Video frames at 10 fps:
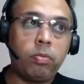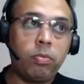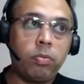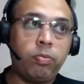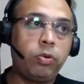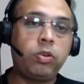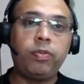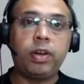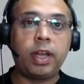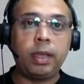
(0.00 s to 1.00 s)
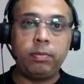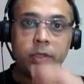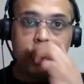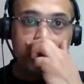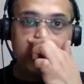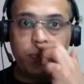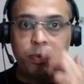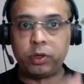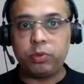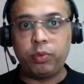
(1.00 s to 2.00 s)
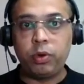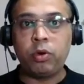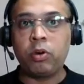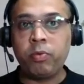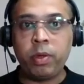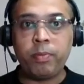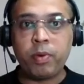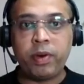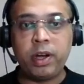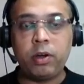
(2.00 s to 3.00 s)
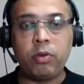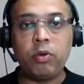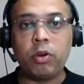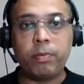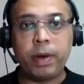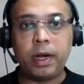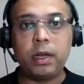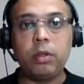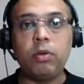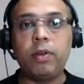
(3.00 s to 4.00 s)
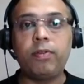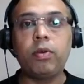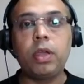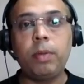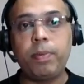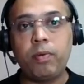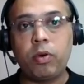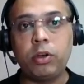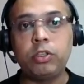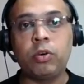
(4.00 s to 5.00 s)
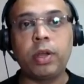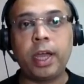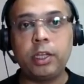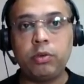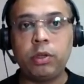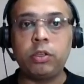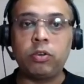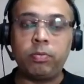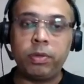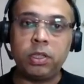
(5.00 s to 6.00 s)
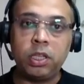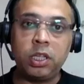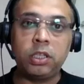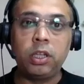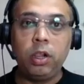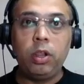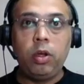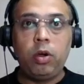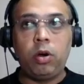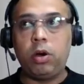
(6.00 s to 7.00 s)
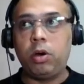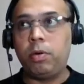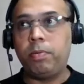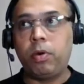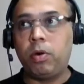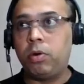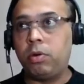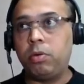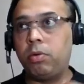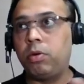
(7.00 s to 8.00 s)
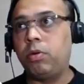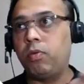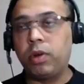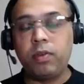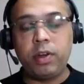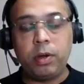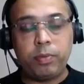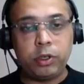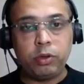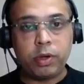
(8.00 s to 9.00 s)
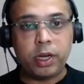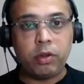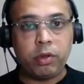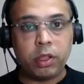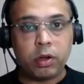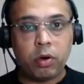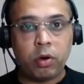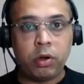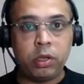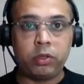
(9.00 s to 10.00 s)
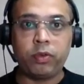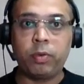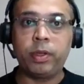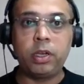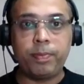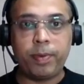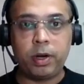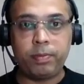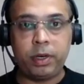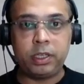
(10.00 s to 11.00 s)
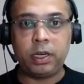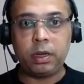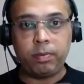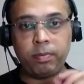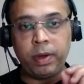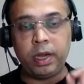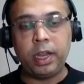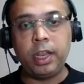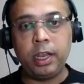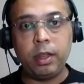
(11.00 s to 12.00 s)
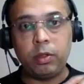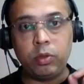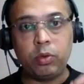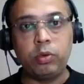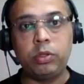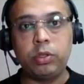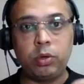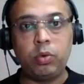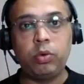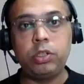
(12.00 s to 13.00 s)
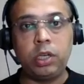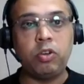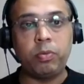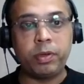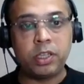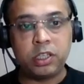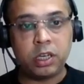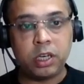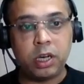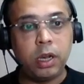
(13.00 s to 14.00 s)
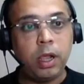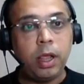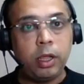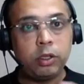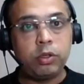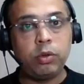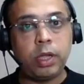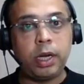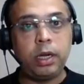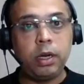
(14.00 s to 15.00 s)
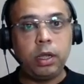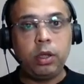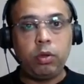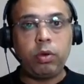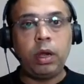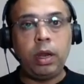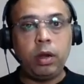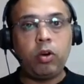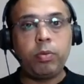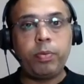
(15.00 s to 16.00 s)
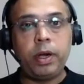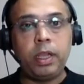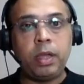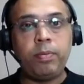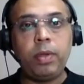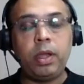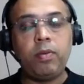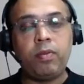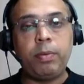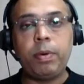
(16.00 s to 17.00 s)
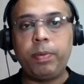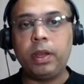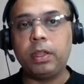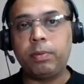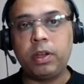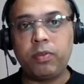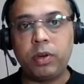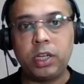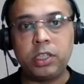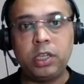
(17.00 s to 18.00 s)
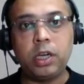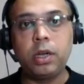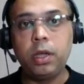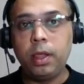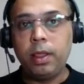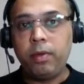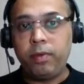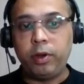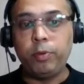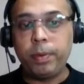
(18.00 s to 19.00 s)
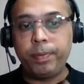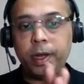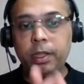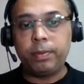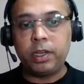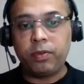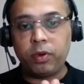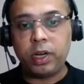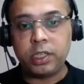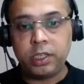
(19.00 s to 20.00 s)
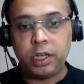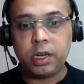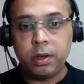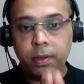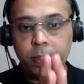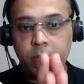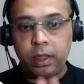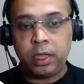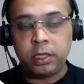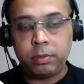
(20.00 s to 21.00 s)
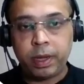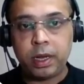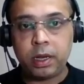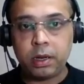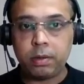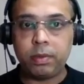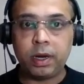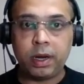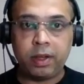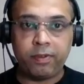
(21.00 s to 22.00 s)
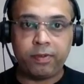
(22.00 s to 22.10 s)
most of the times these inputs would not be provided to you on a platter. You'll have to keep a watch on actuals, on business, on whatever inputs you can during the calls from other departments, and maintain those notes in your budget journal so that you can incorporate them while preparing the budget for next year. When you prepare the budget for next year in this manner that I've